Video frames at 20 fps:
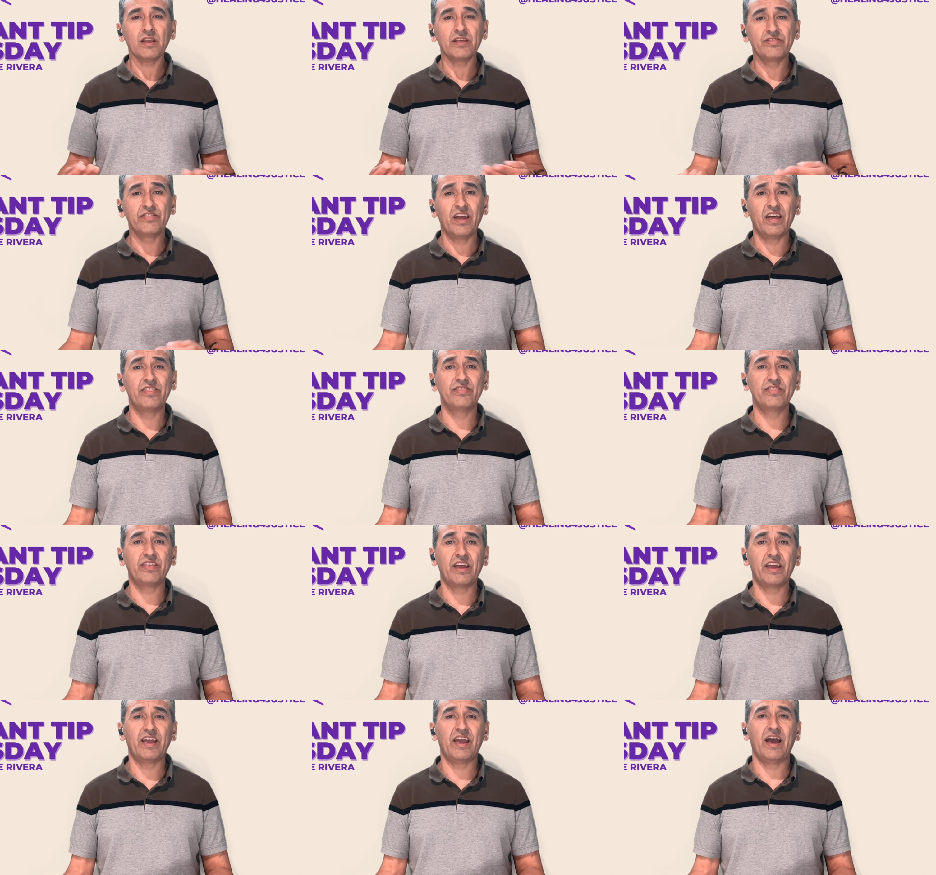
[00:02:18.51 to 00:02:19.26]
then
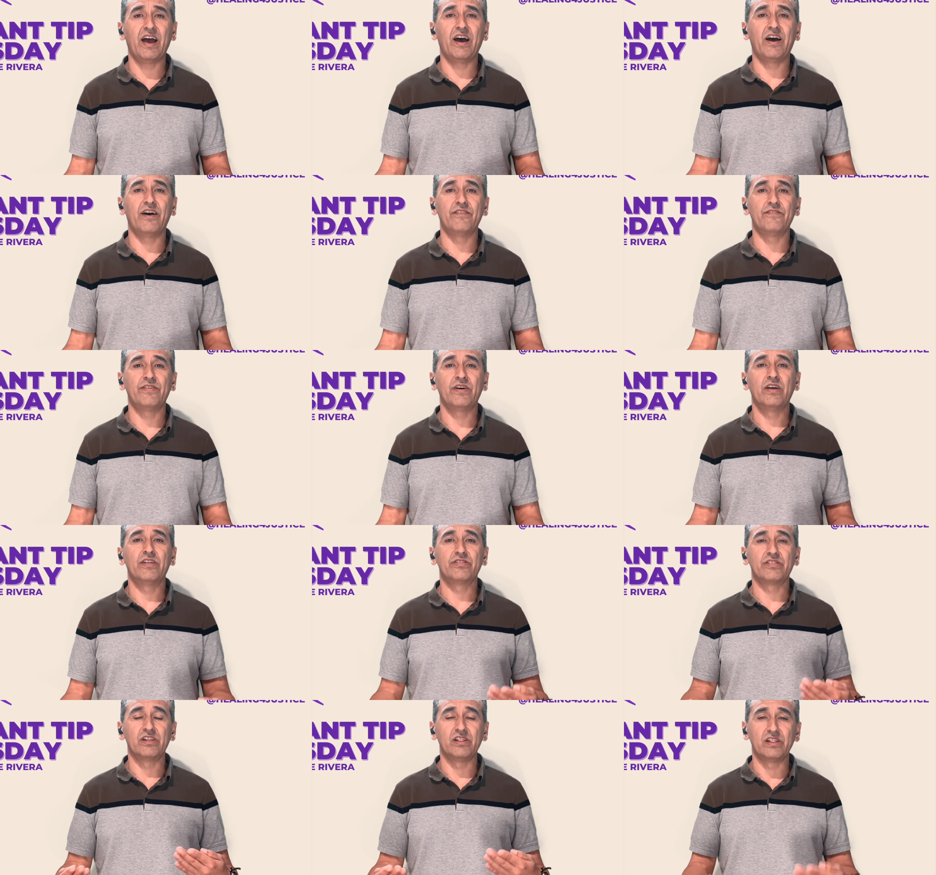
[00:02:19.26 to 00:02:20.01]
they
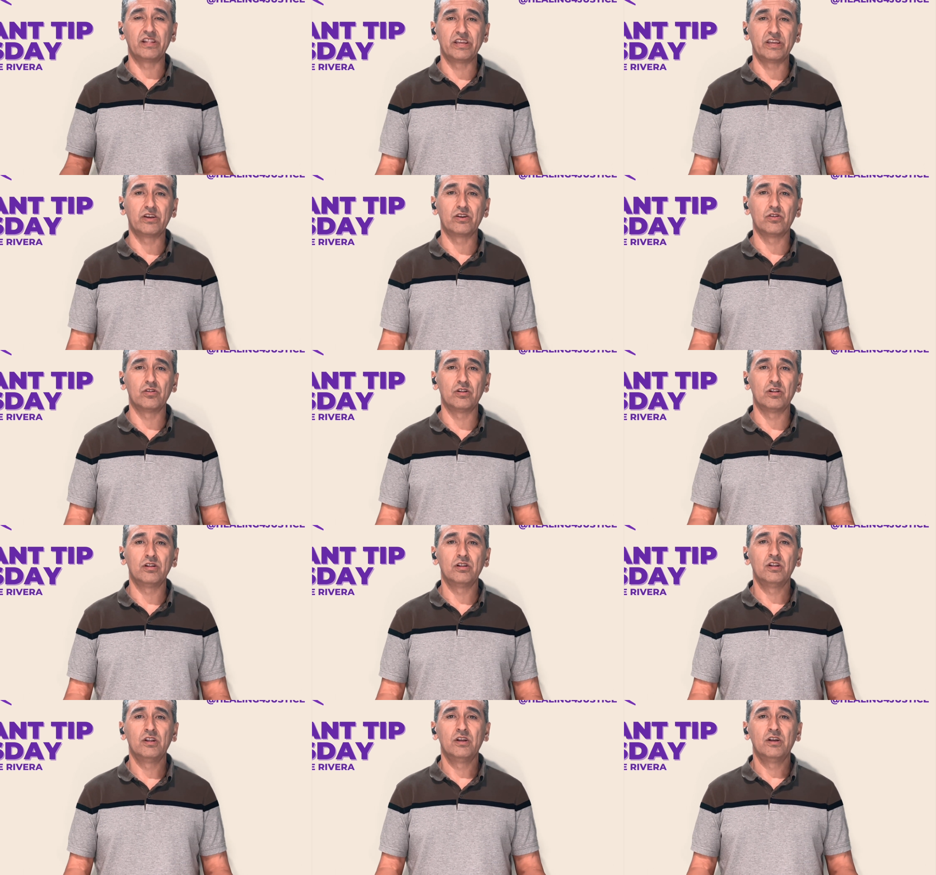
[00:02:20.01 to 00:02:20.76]
have the
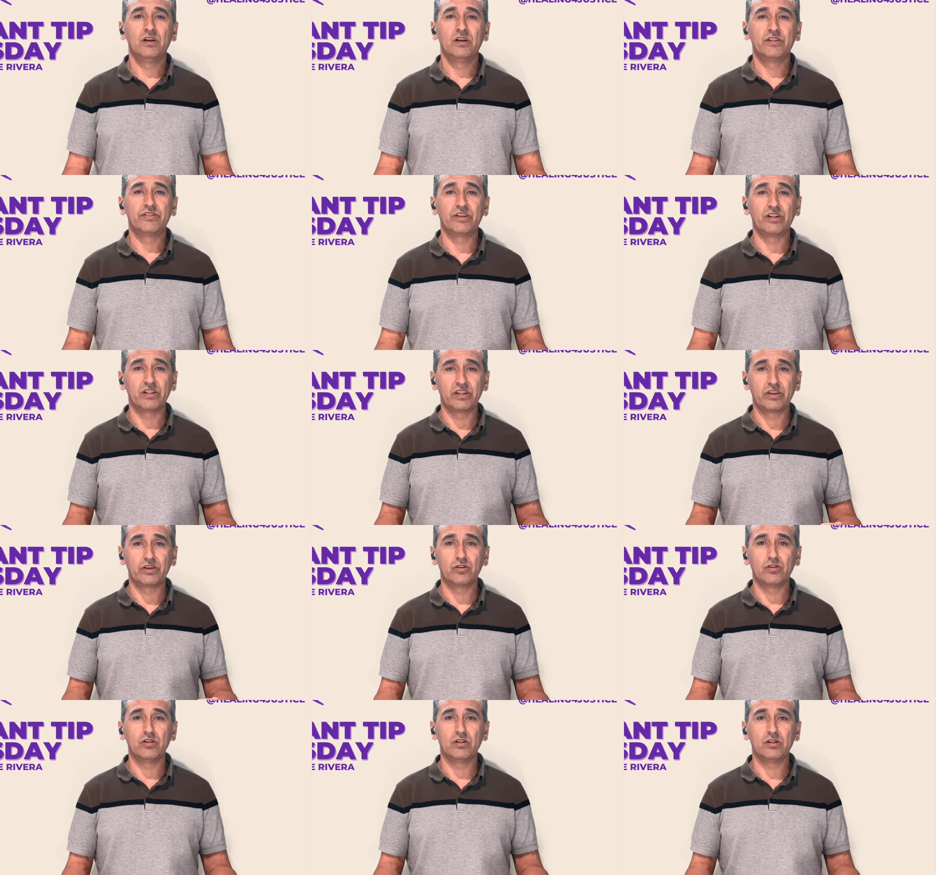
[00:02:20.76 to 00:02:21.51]
legal, the
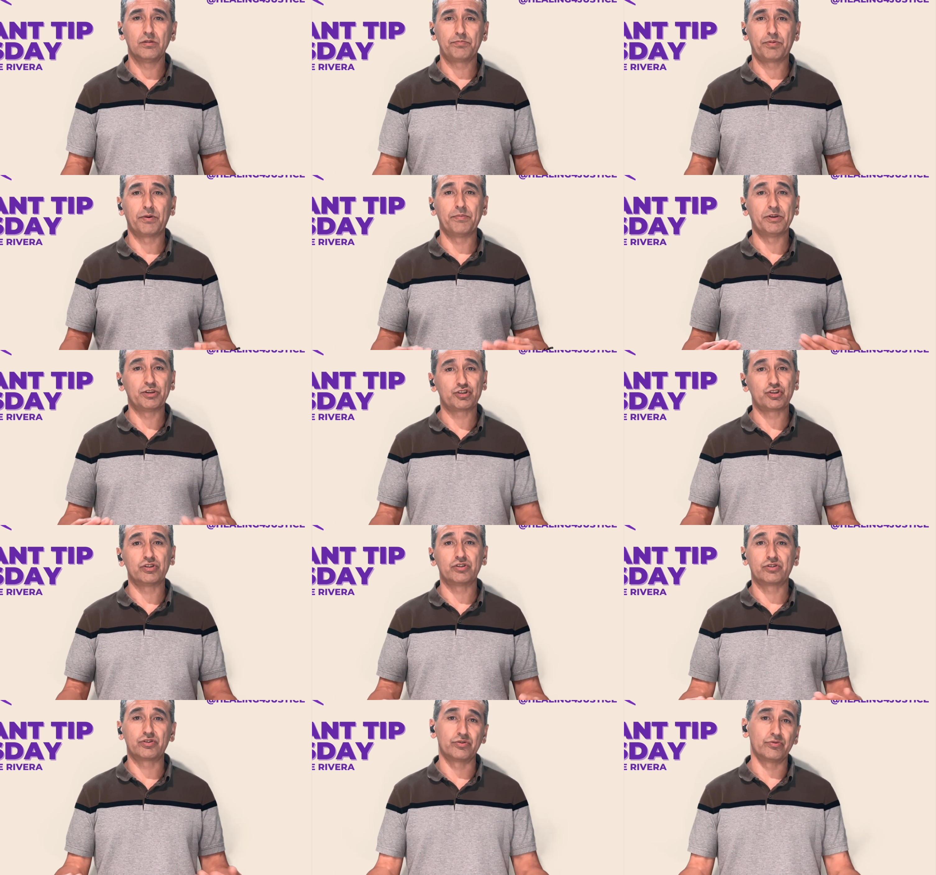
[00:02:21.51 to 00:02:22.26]
legal
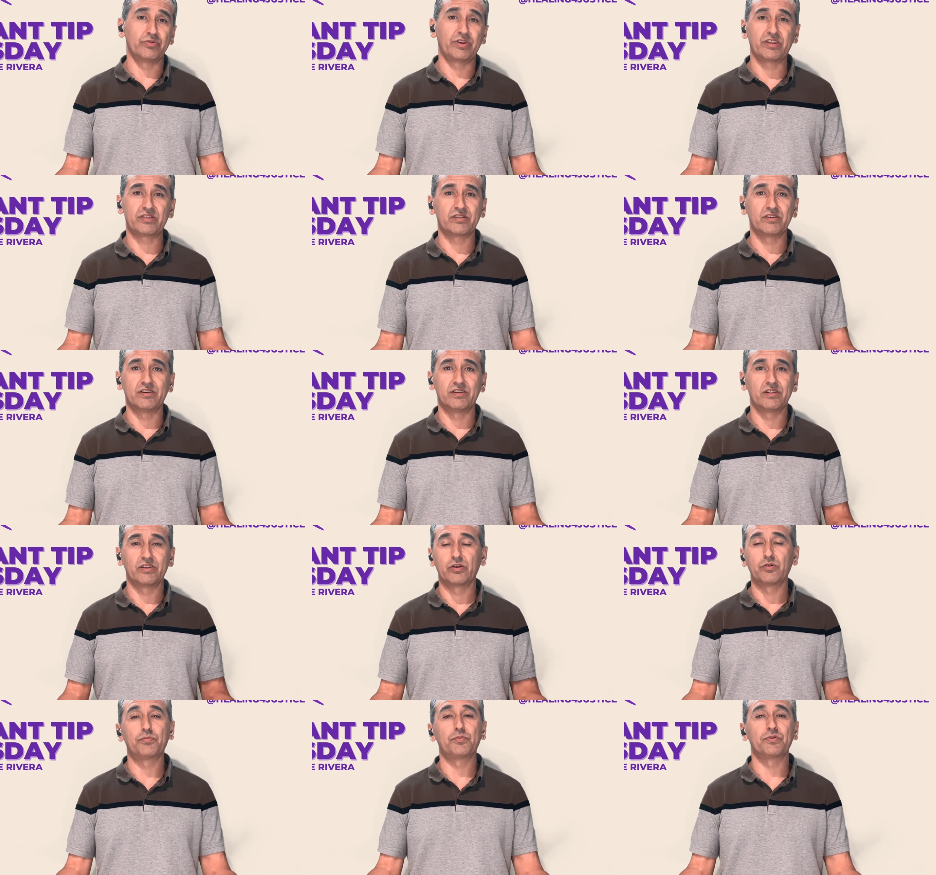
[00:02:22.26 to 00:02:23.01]
permission to get the
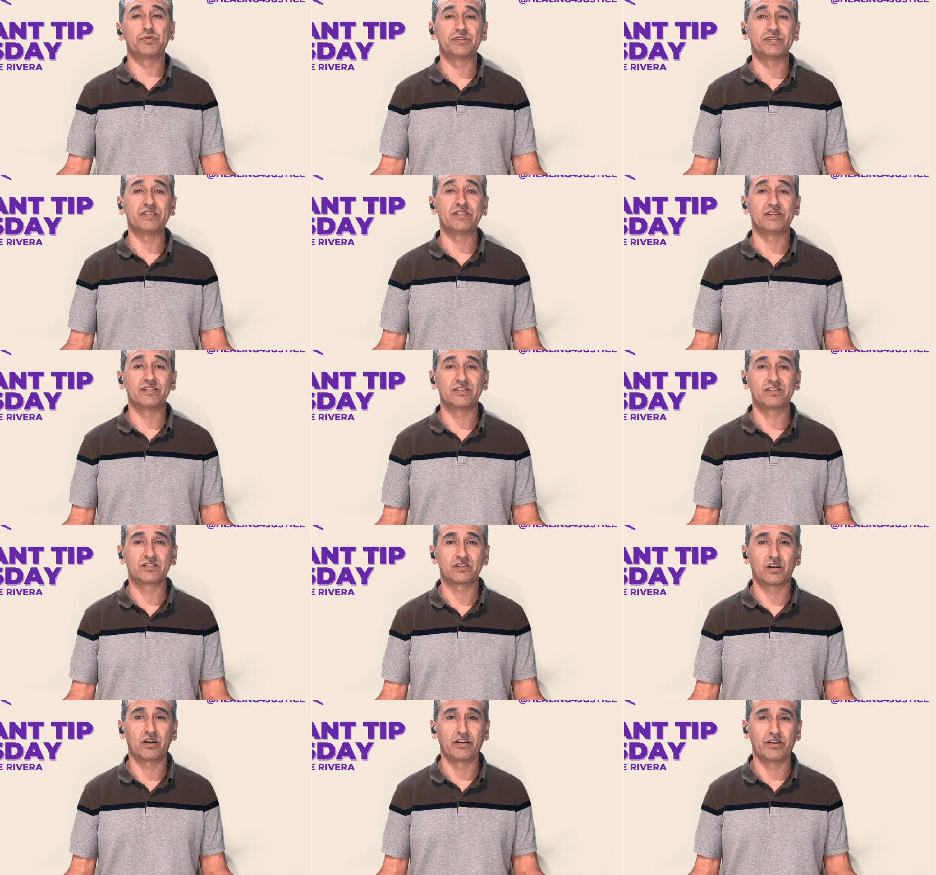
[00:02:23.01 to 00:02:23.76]
legal proceedings
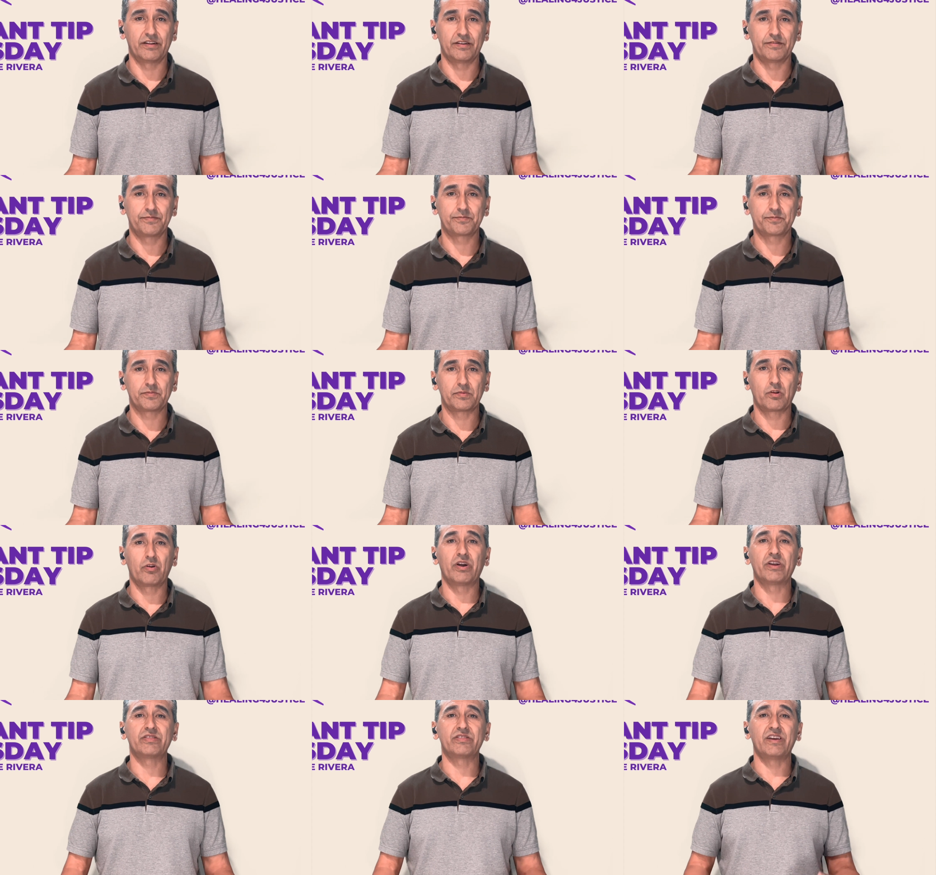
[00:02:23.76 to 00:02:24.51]
started,
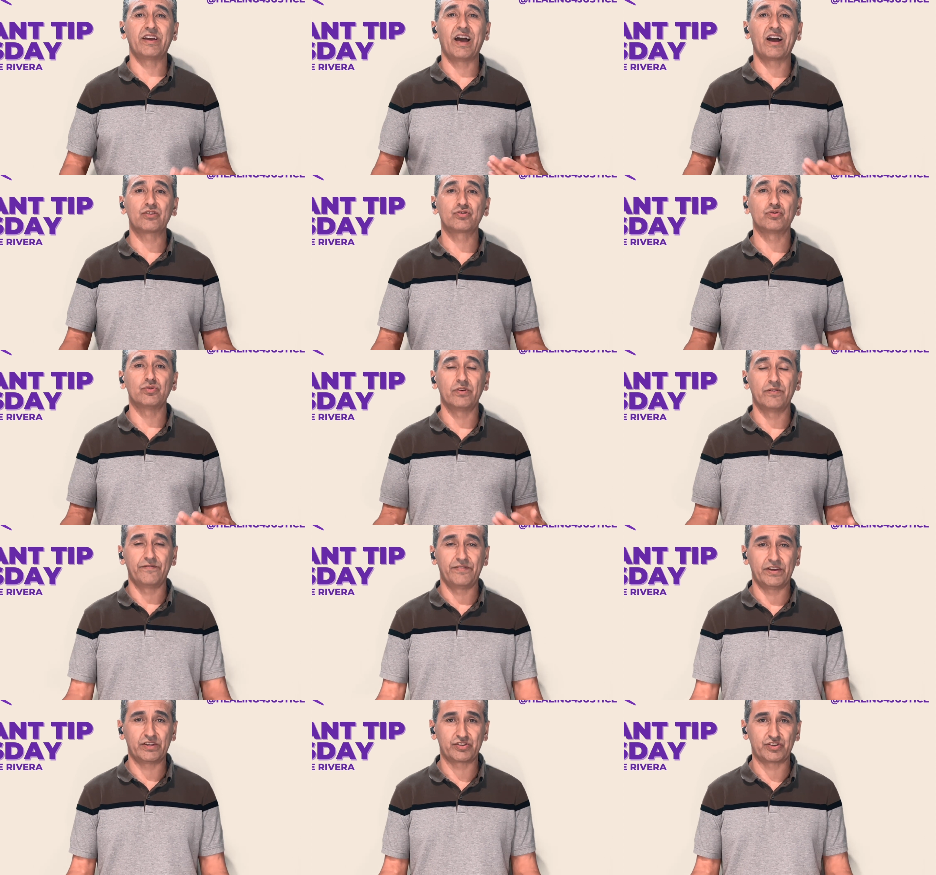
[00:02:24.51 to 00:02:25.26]
right? The actual
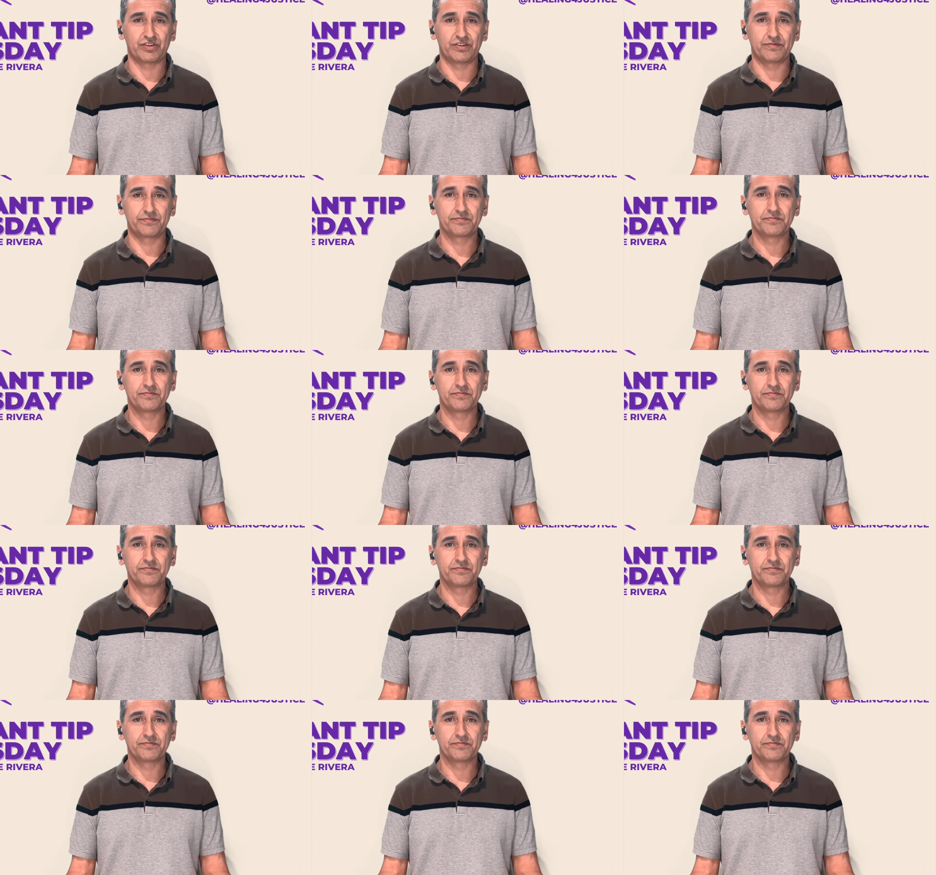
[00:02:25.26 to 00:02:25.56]
eviction.